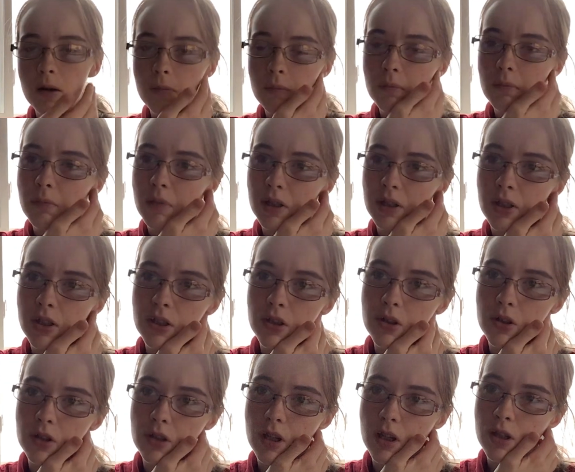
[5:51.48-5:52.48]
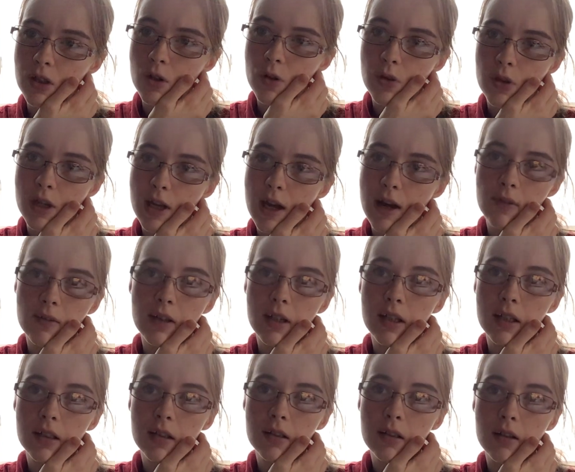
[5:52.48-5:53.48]
My sisters, I know, they have like
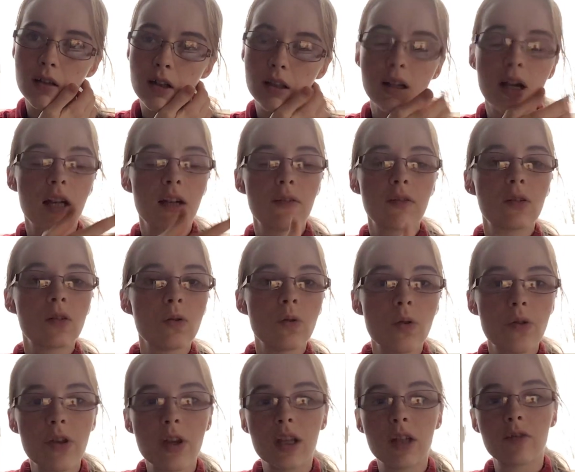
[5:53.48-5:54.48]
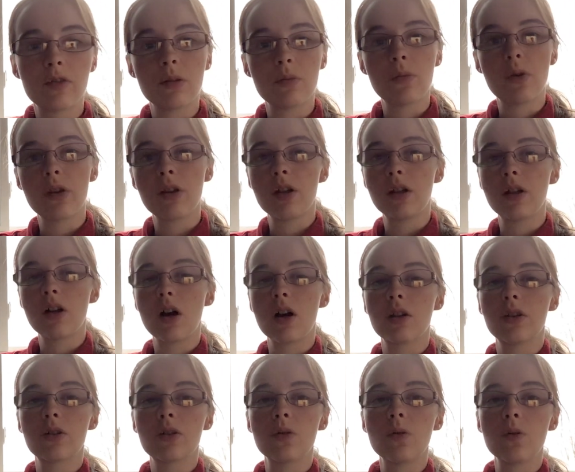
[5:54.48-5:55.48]
a lot of school things from when they taught
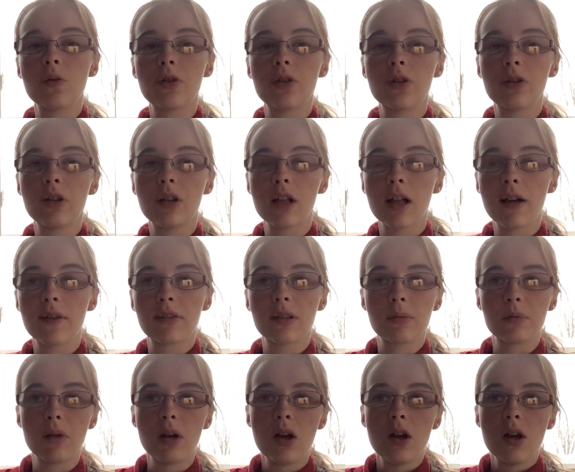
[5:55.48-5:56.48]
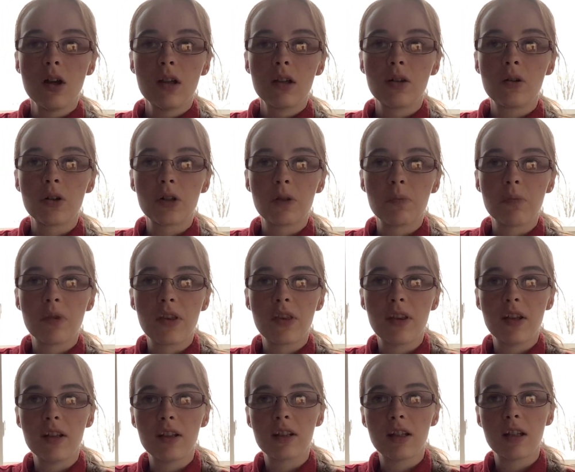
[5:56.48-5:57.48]
school, so they'll have some Christmas
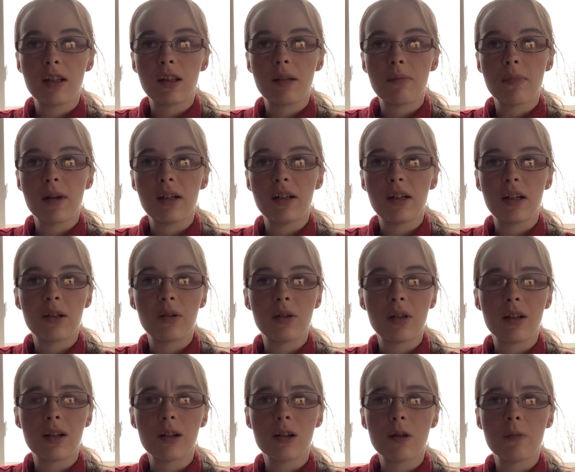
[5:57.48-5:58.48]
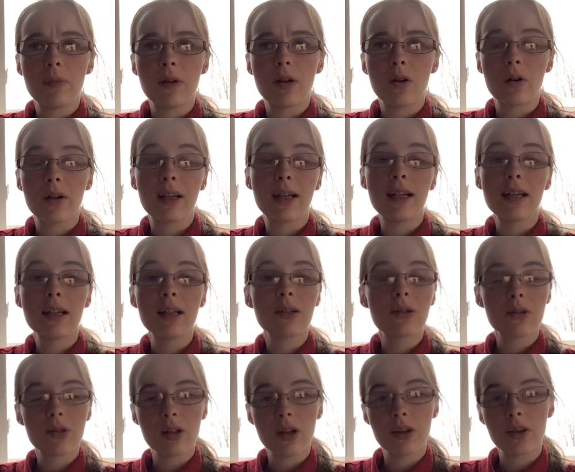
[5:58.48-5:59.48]
things that they might decorate a little bit, or
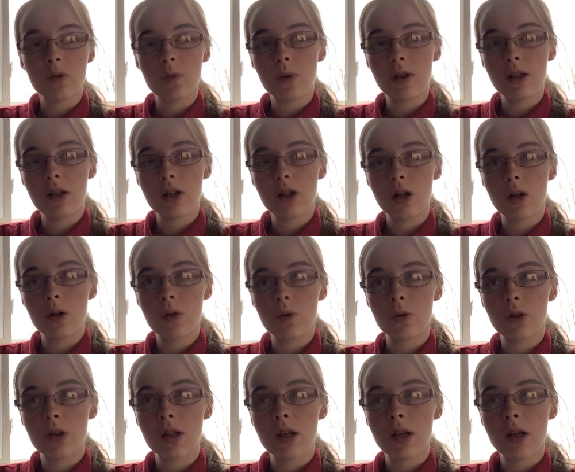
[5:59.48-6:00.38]
candles at the windows.